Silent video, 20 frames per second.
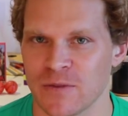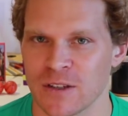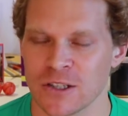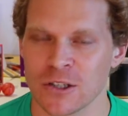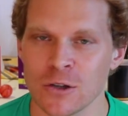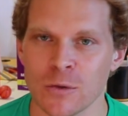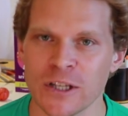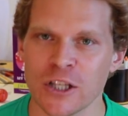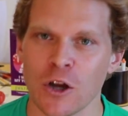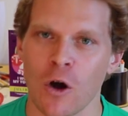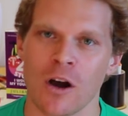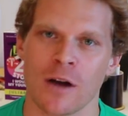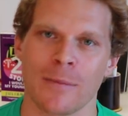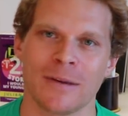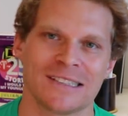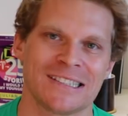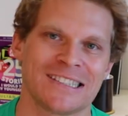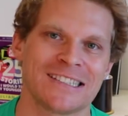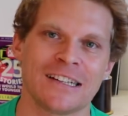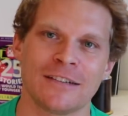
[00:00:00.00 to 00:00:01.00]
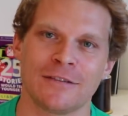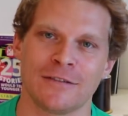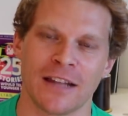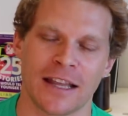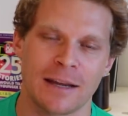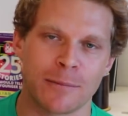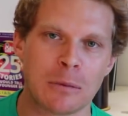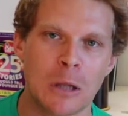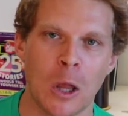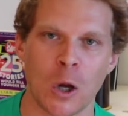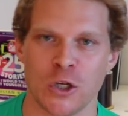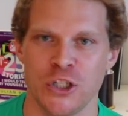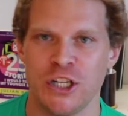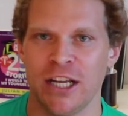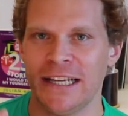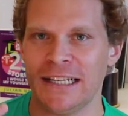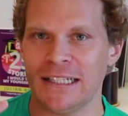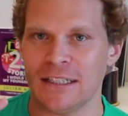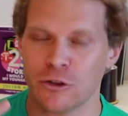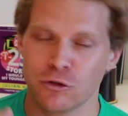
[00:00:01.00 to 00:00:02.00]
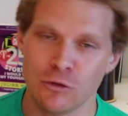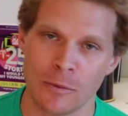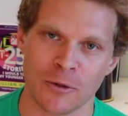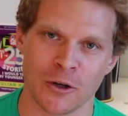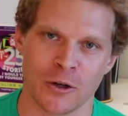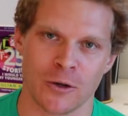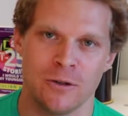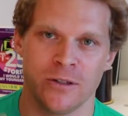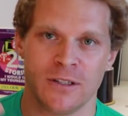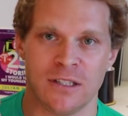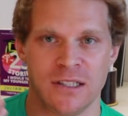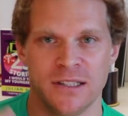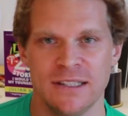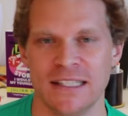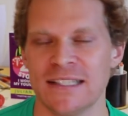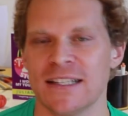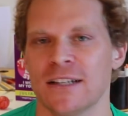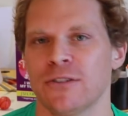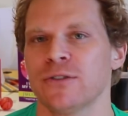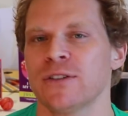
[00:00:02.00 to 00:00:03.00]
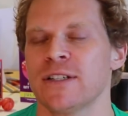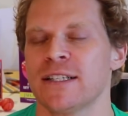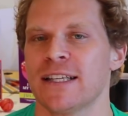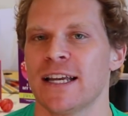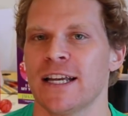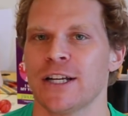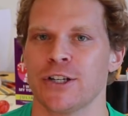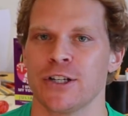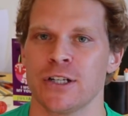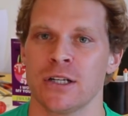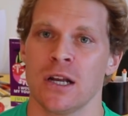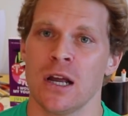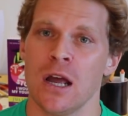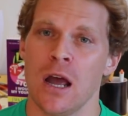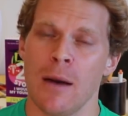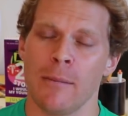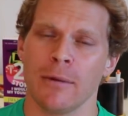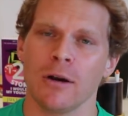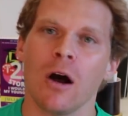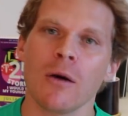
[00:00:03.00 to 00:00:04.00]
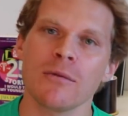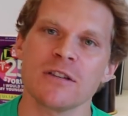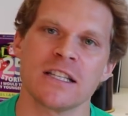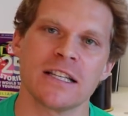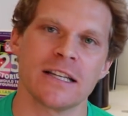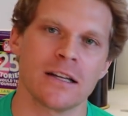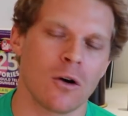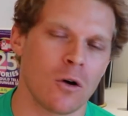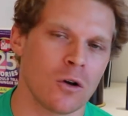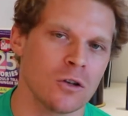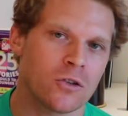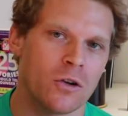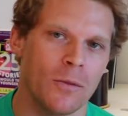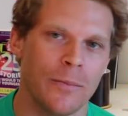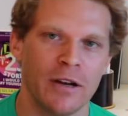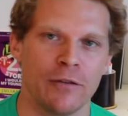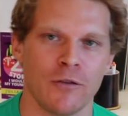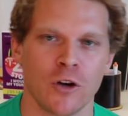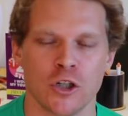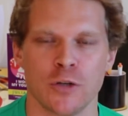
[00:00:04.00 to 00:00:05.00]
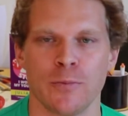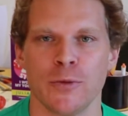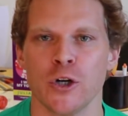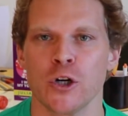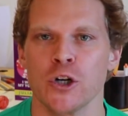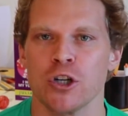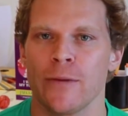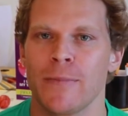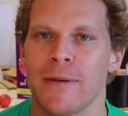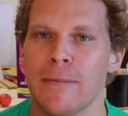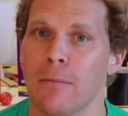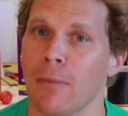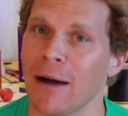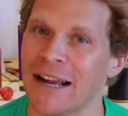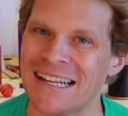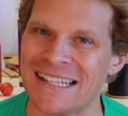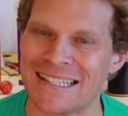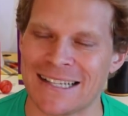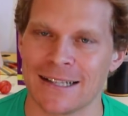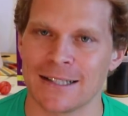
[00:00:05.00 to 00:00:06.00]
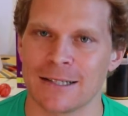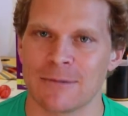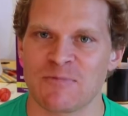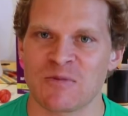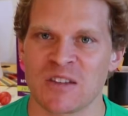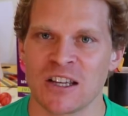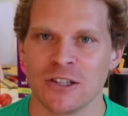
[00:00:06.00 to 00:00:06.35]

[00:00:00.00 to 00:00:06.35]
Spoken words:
So we talk about stuff like blockchain, cryptocurrencies, decentralization, but obviously also a bit of entrepreneurship and mindset.